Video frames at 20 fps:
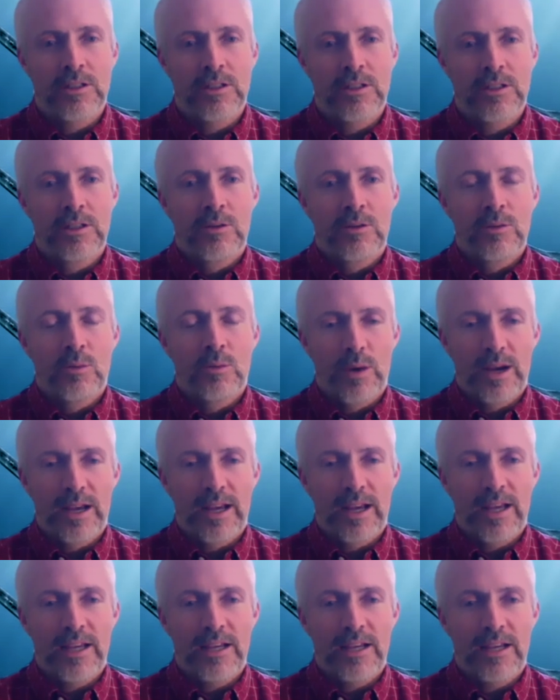
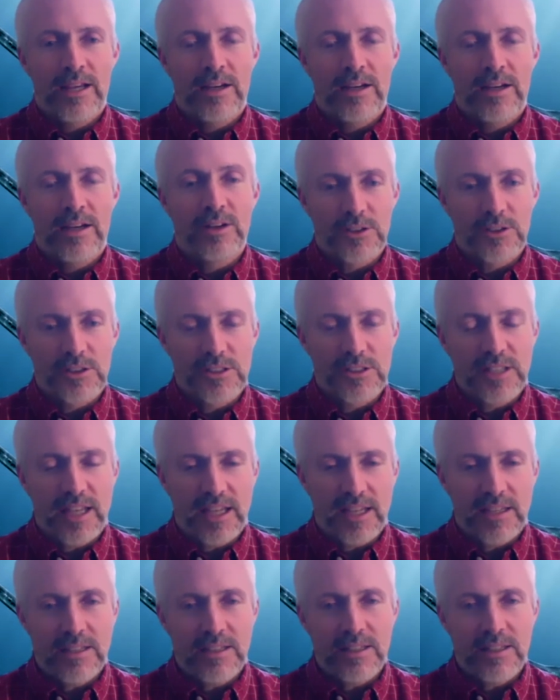way of
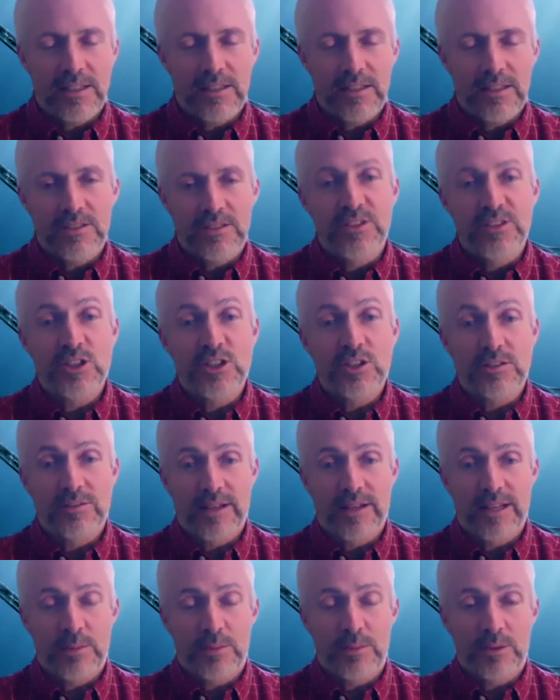understanding division of
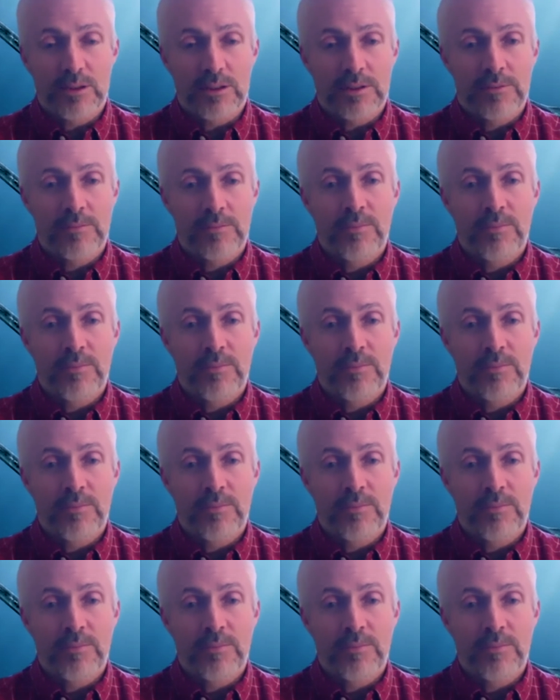labor